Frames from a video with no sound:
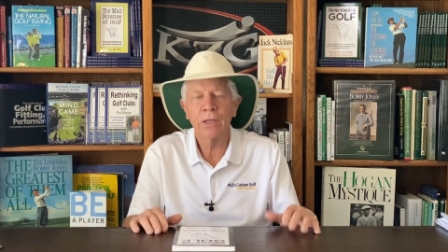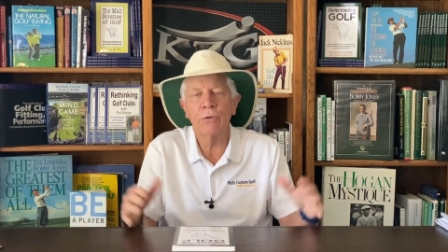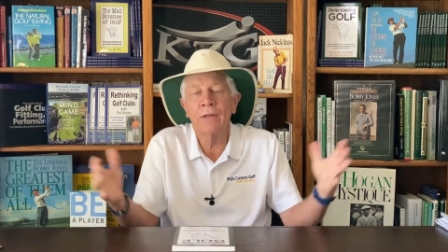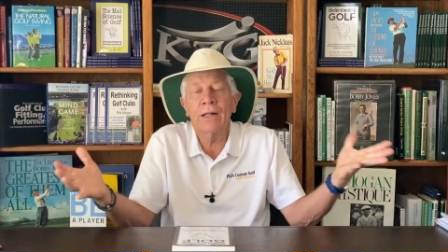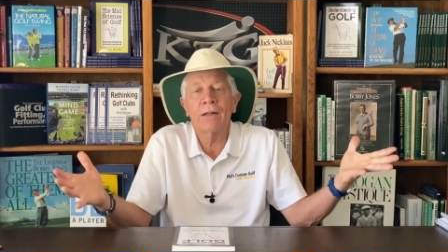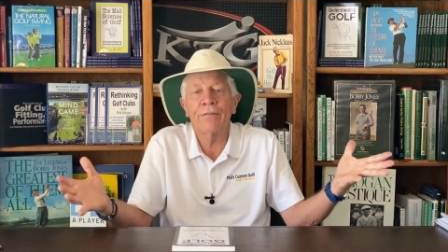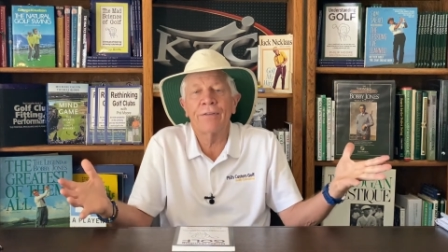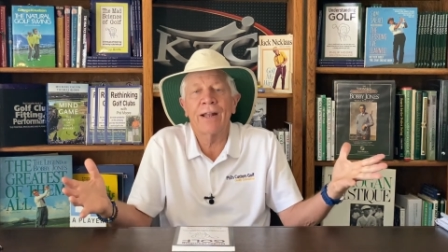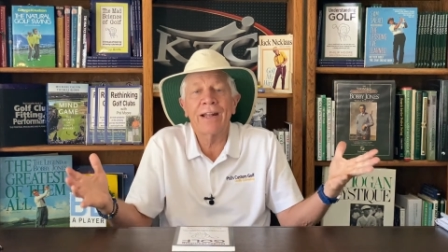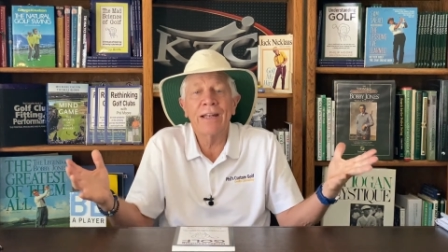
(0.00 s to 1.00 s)
You know, Nicklaus
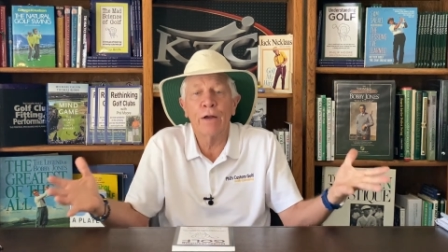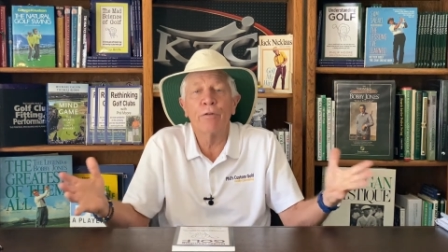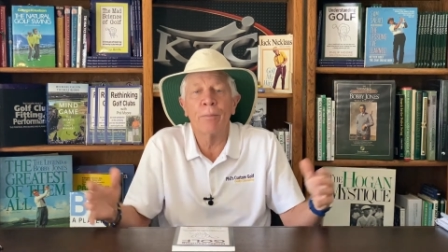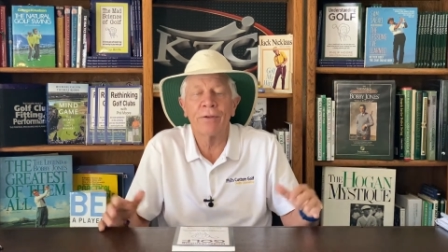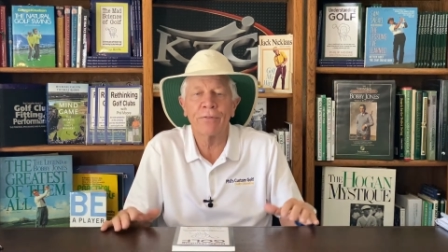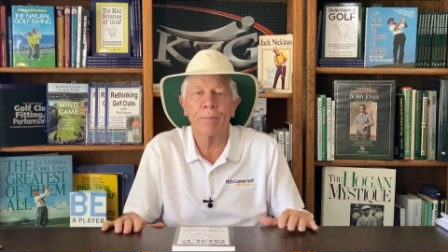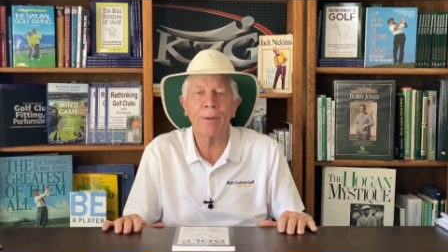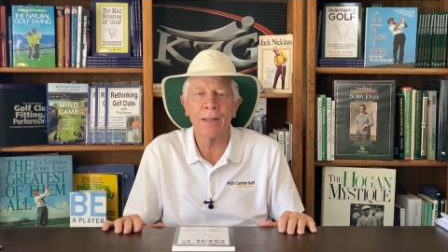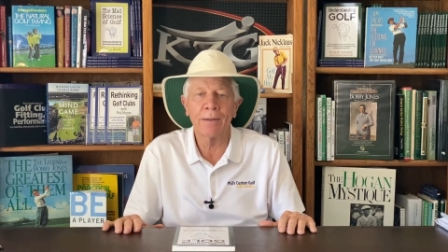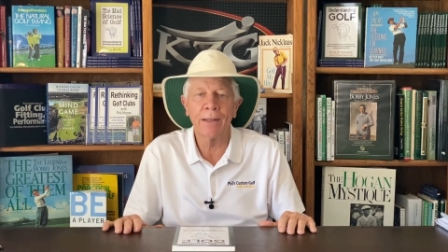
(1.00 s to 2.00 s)
said, I never missed a
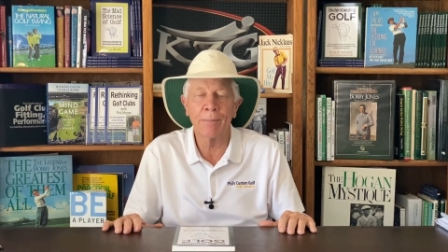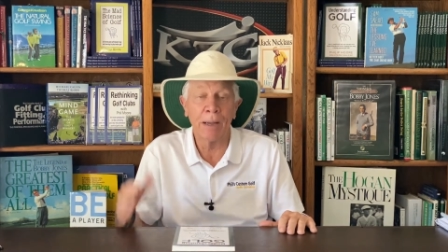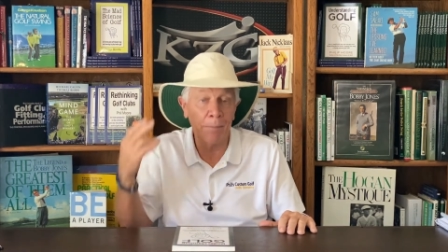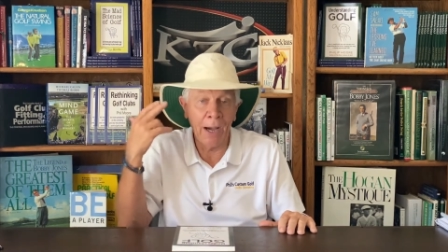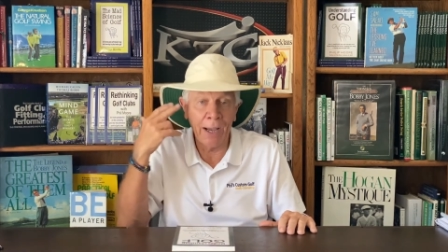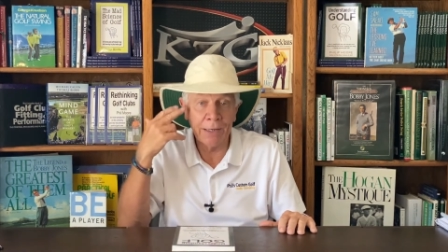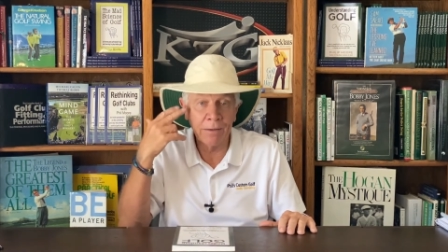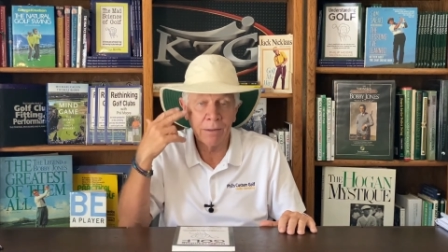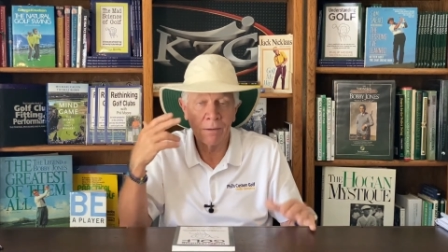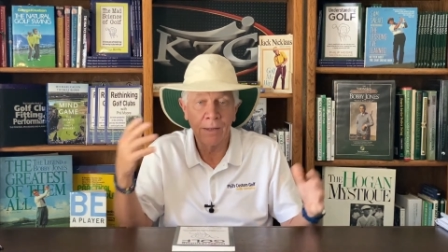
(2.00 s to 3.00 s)
putt in my
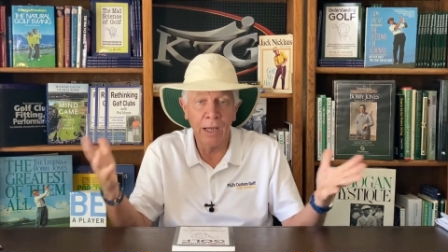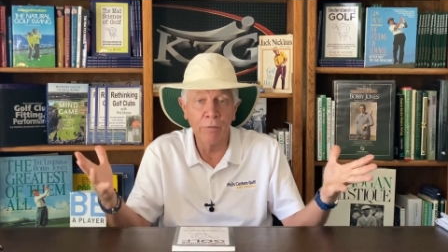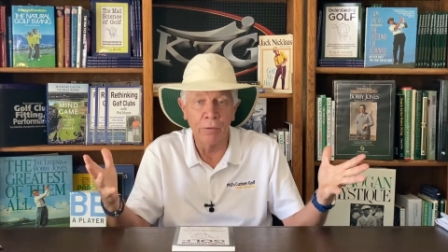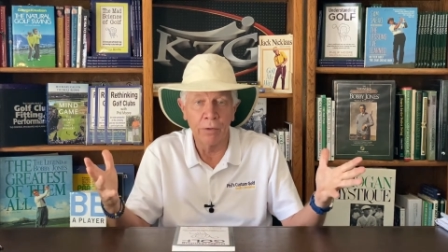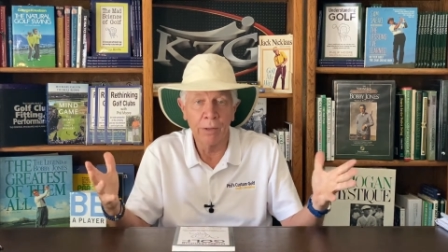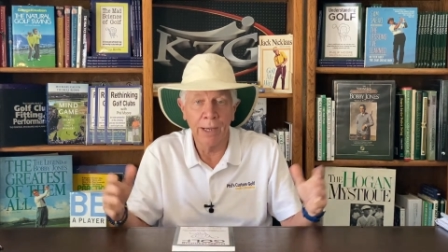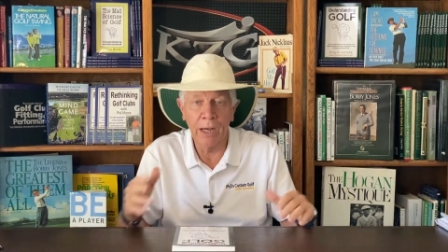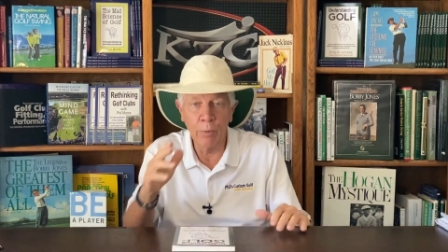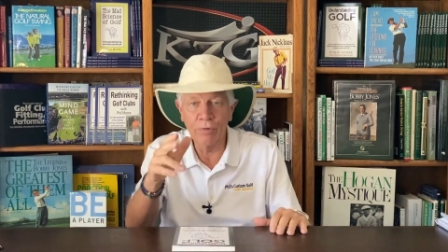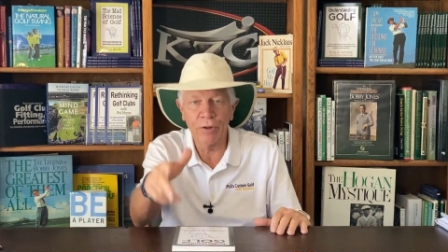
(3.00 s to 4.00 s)
mind, ever.
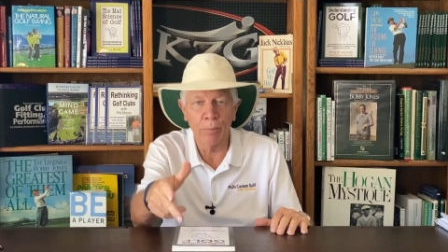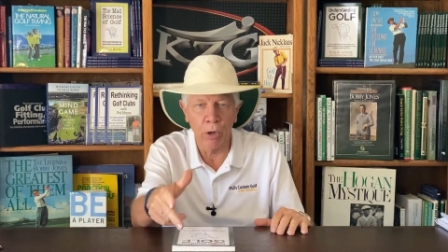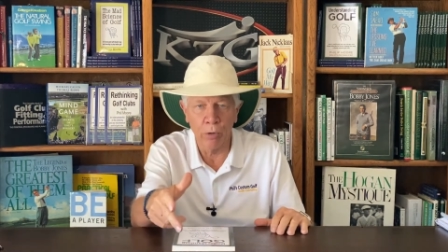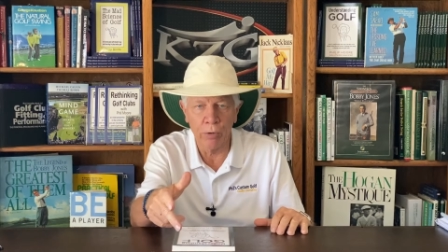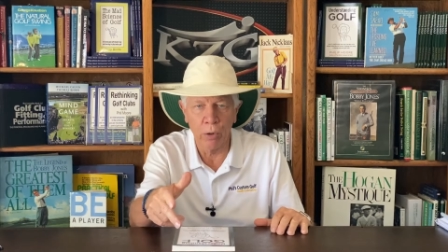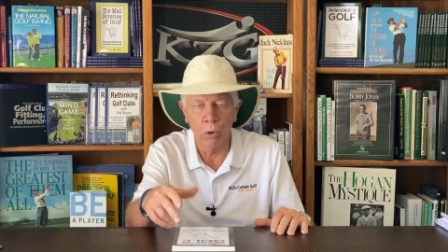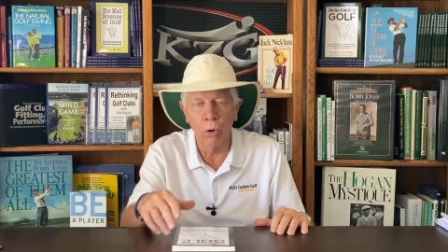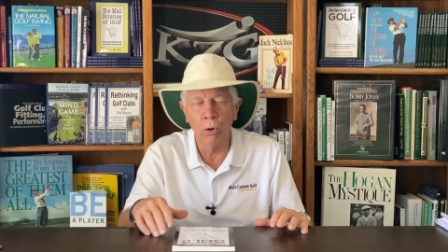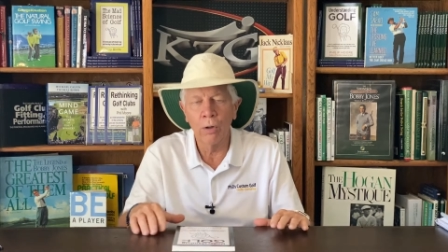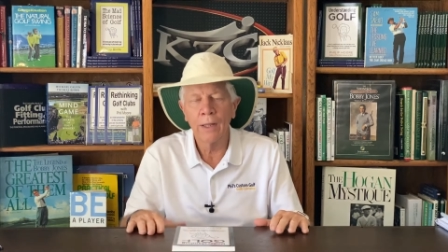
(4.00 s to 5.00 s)
I always saw the ball go in the
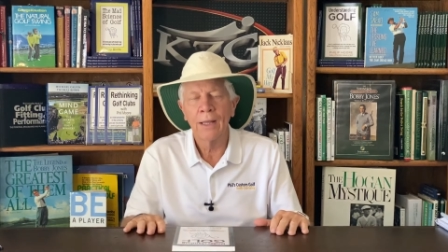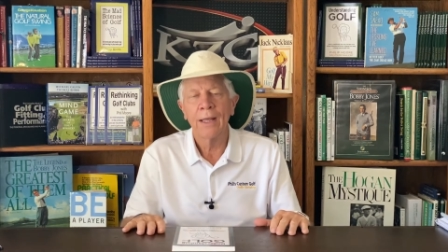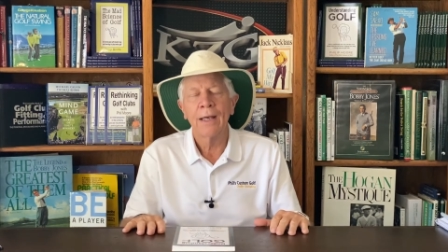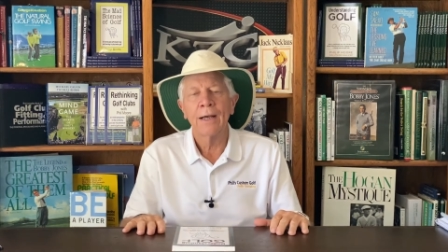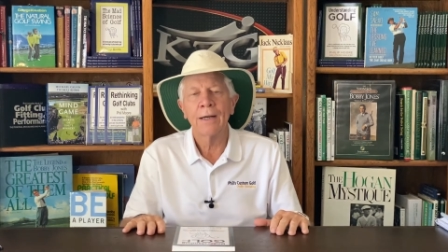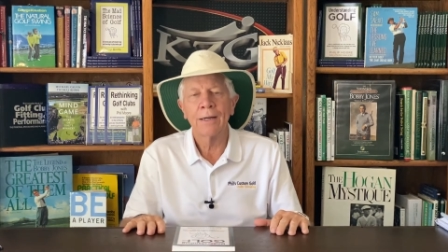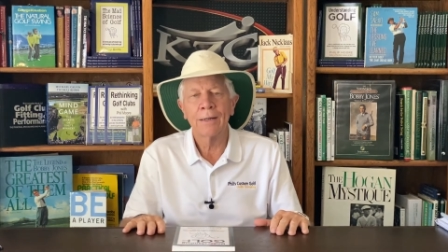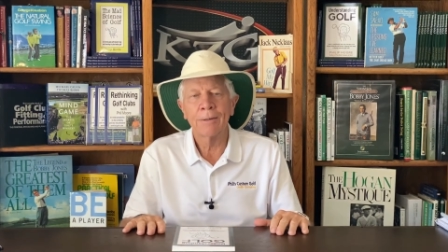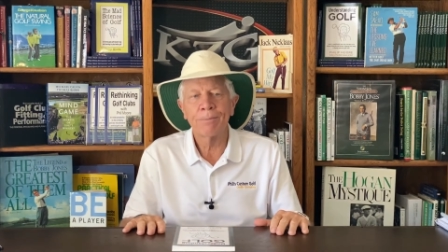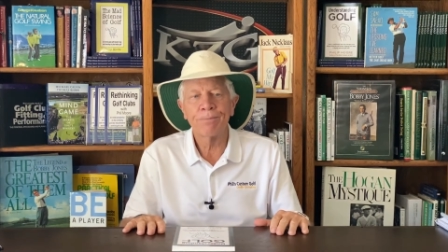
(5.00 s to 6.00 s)
hole.
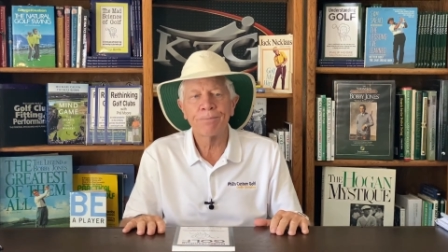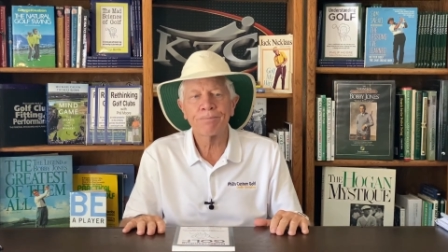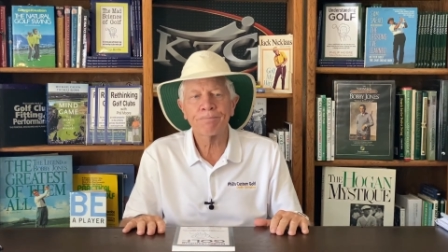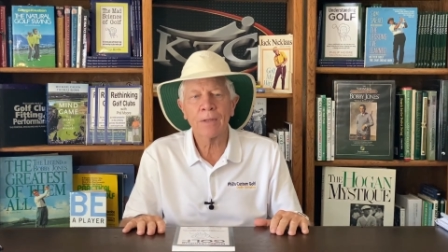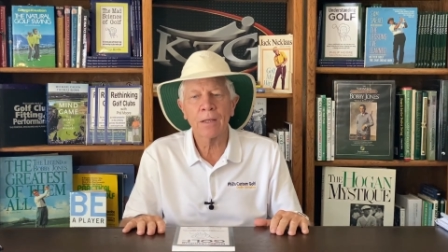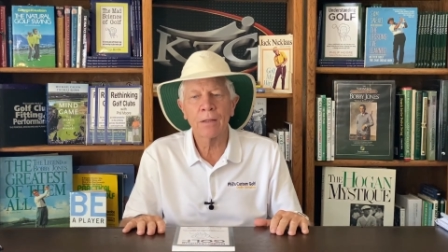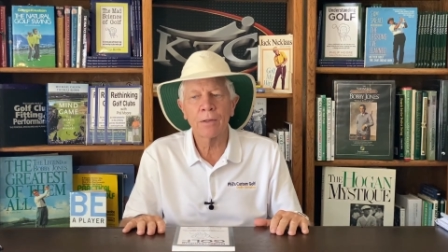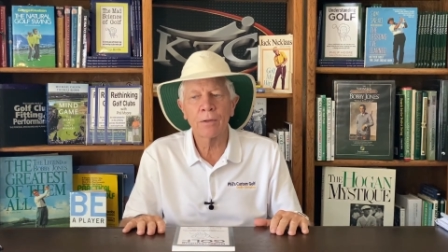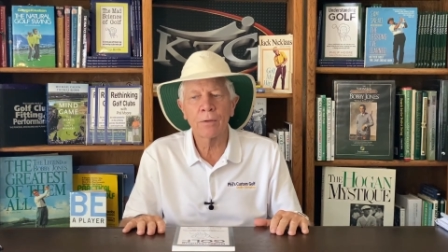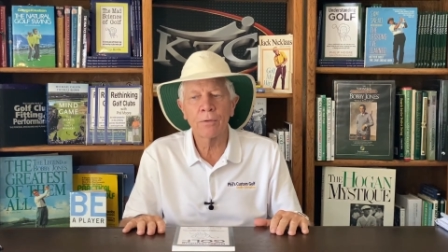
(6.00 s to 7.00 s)
Uh,
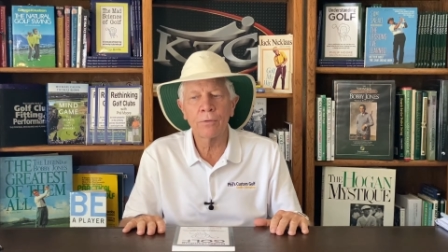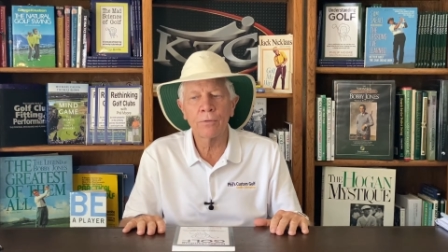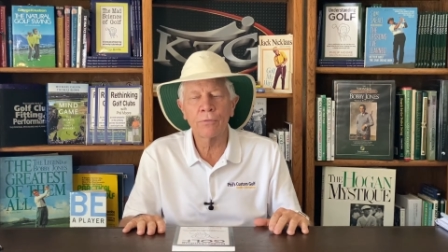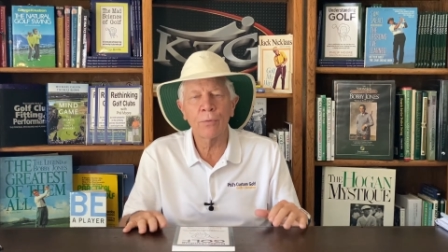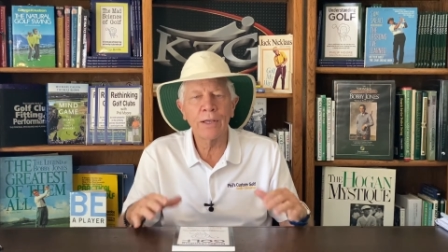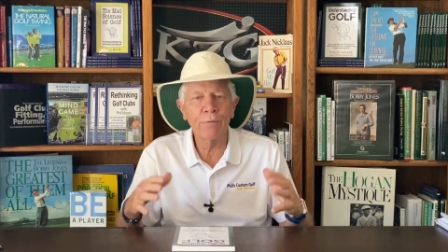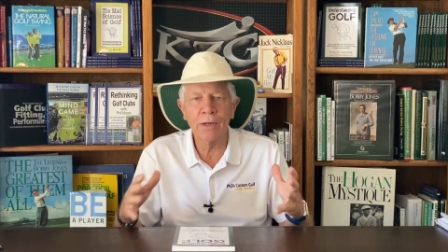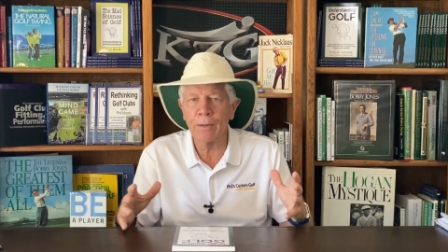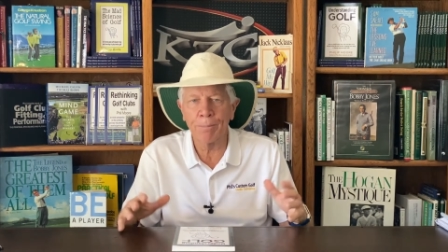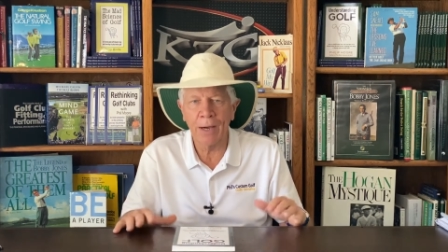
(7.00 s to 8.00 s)
so
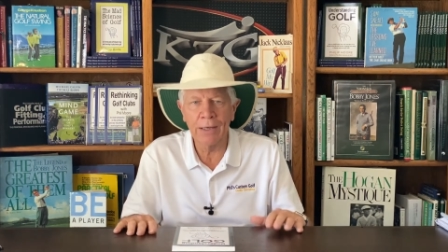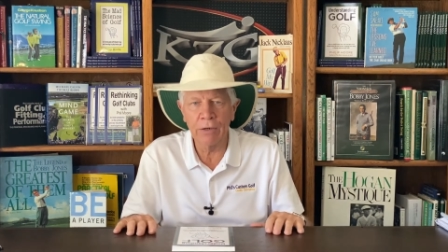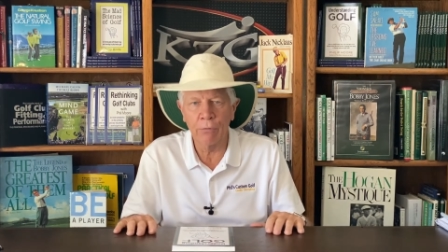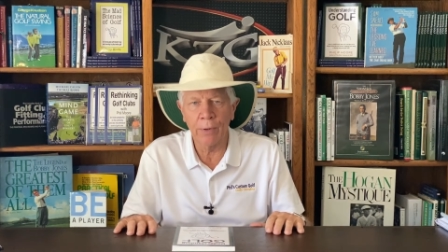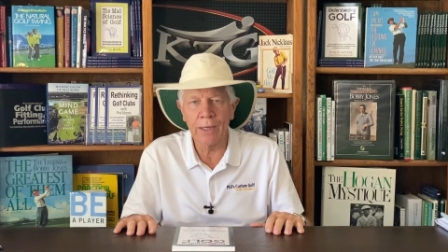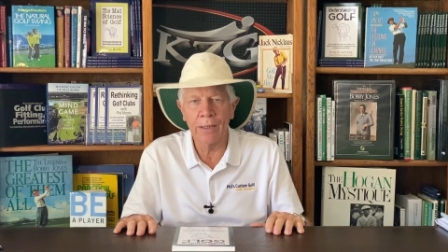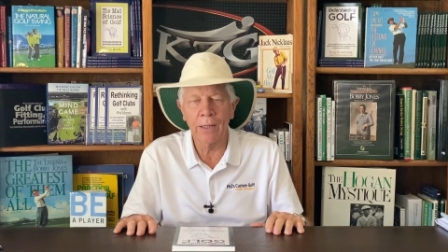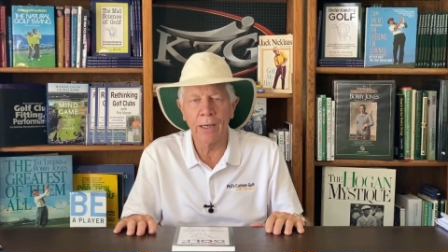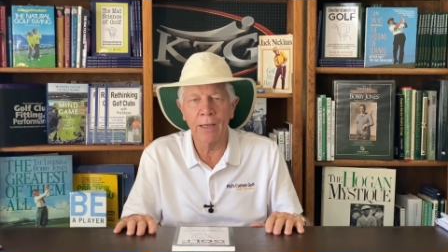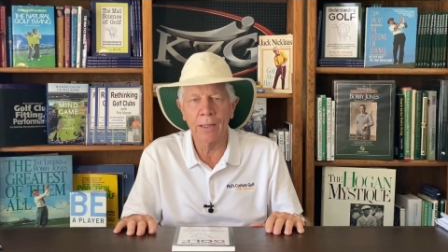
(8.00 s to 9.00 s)
even on the putting
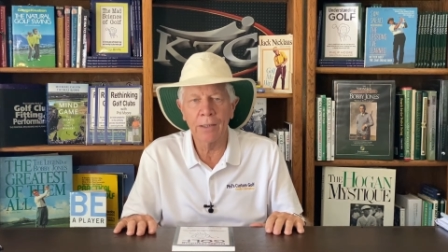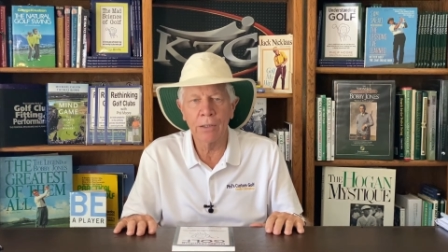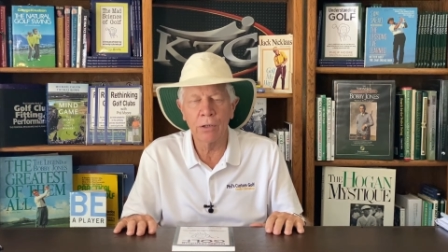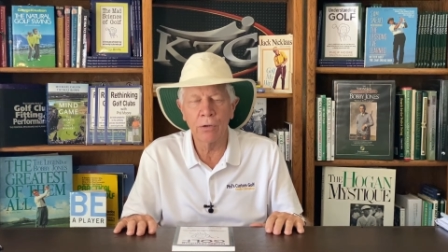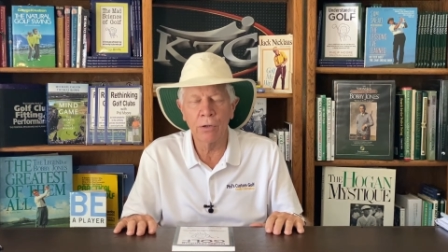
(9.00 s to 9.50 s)
green, uh, you know,